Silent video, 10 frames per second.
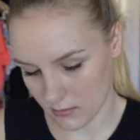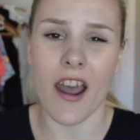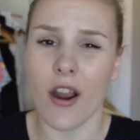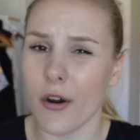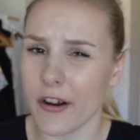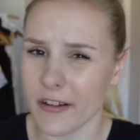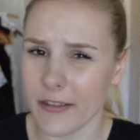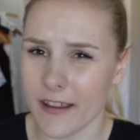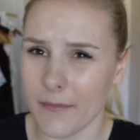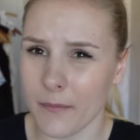I
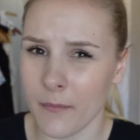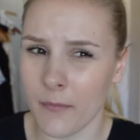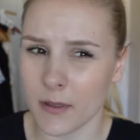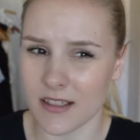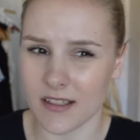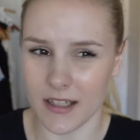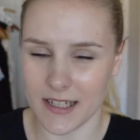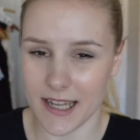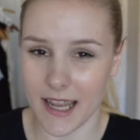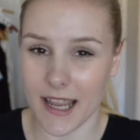ordered them
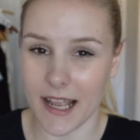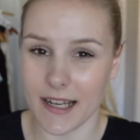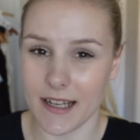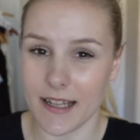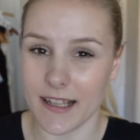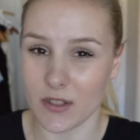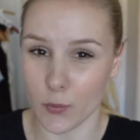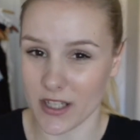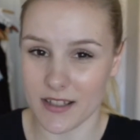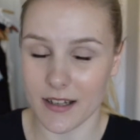Sunday and it's
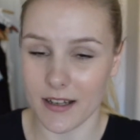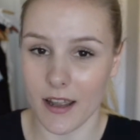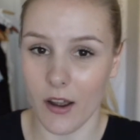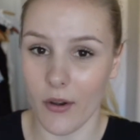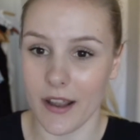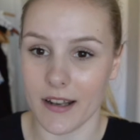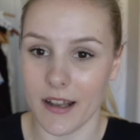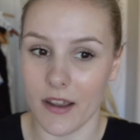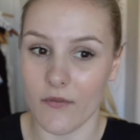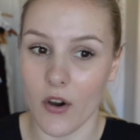Wednesday now,
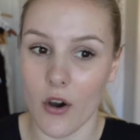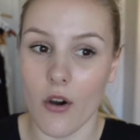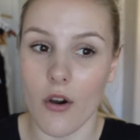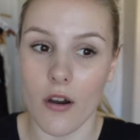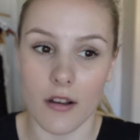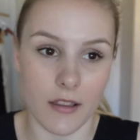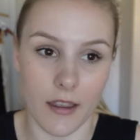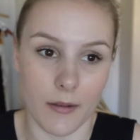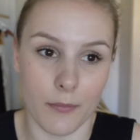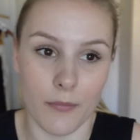and they've
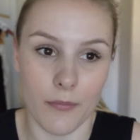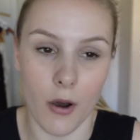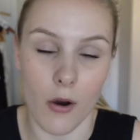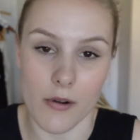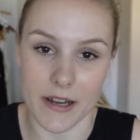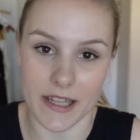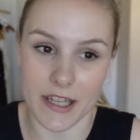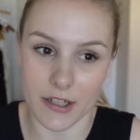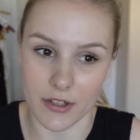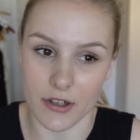like already
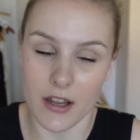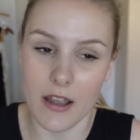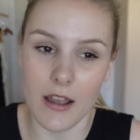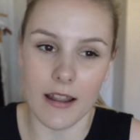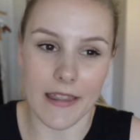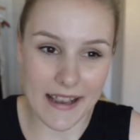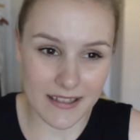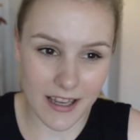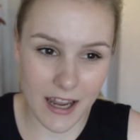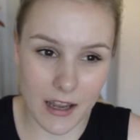here.
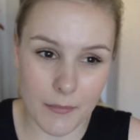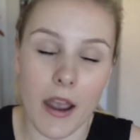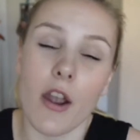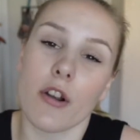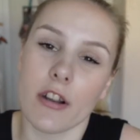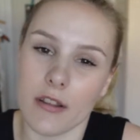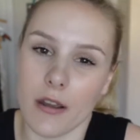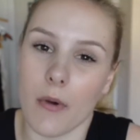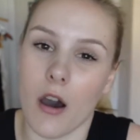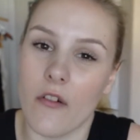Last time I ordered
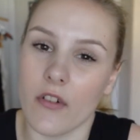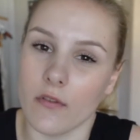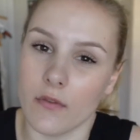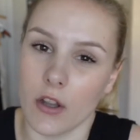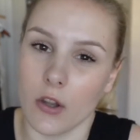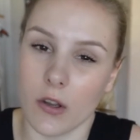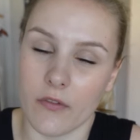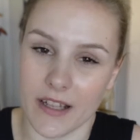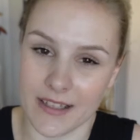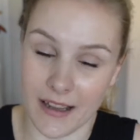them off of a Look
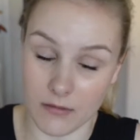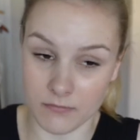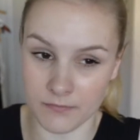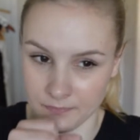Fantastic.